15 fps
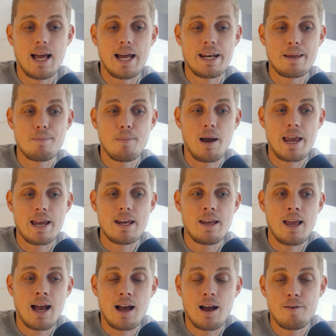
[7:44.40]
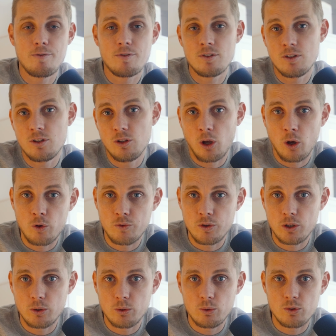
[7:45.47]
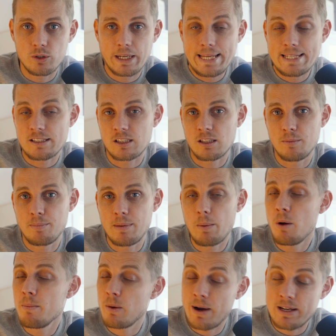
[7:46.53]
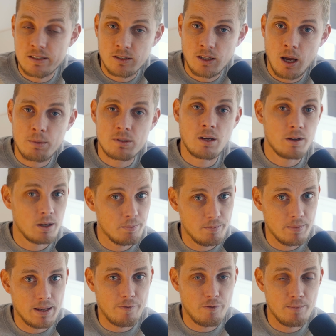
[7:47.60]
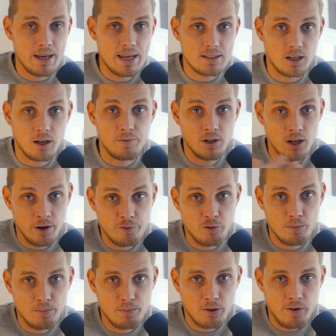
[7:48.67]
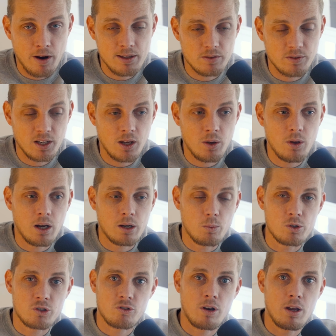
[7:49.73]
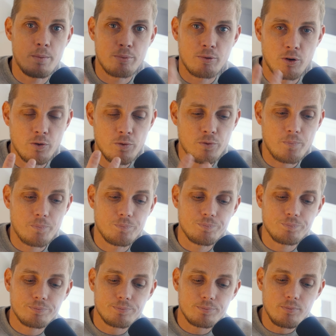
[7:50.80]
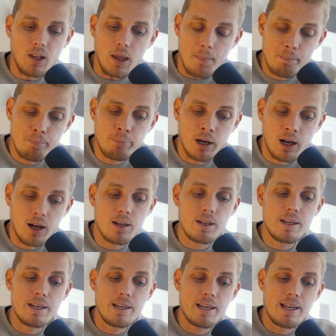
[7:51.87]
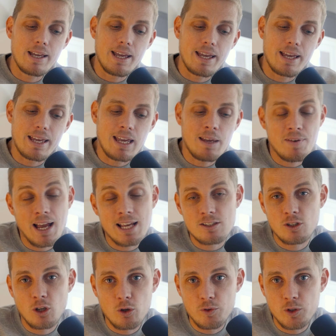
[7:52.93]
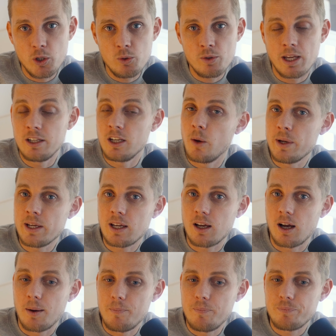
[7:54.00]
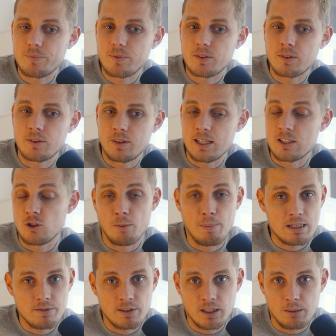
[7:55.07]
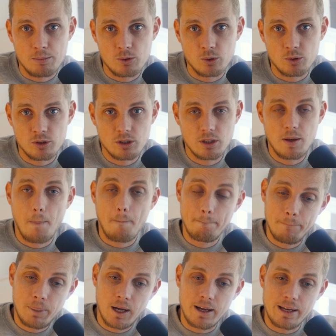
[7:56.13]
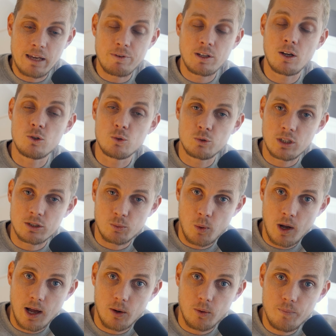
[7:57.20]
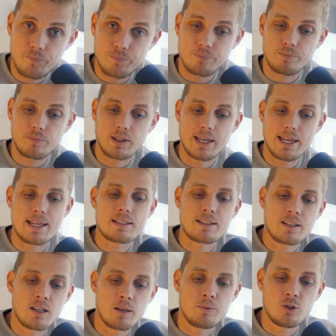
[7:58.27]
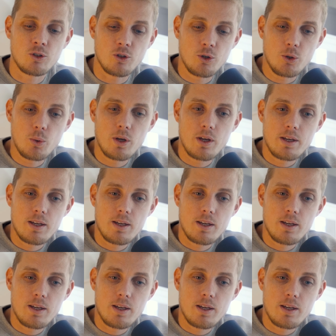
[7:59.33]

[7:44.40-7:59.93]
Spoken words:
and it may have no views. It won't be a waste of time, because for me, I've learned from creating this video. I'm always trying to improve. But if it has no views and no income, it's not a passive income source. But if it does well, it's going to